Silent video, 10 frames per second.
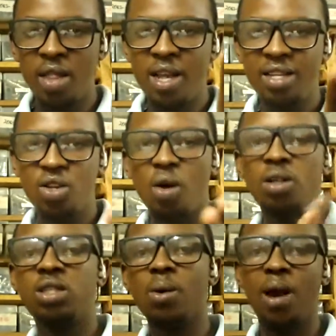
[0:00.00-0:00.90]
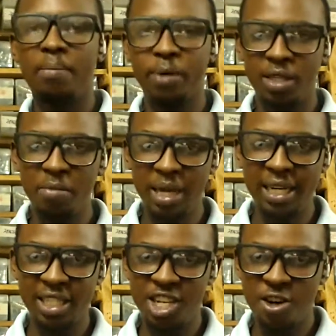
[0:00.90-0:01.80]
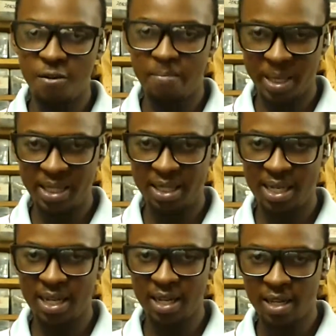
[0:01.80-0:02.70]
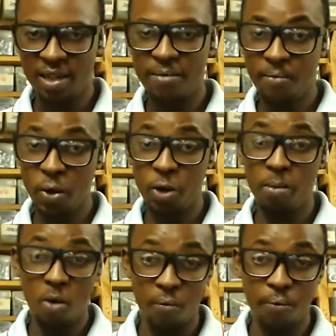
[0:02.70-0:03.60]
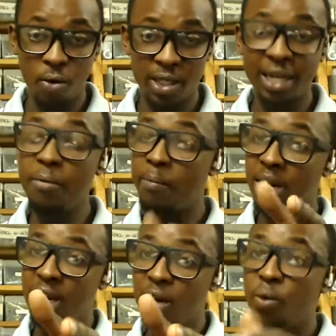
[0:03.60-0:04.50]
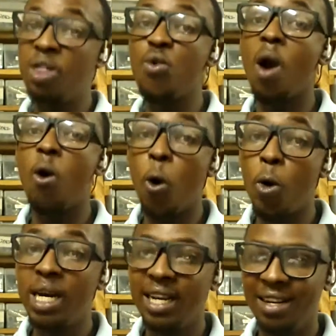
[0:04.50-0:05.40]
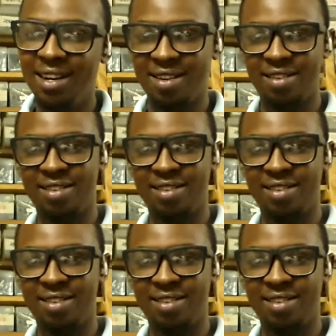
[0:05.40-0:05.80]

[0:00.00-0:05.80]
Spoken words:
There is also a possibility of purchasing the volume of water depending with your own need.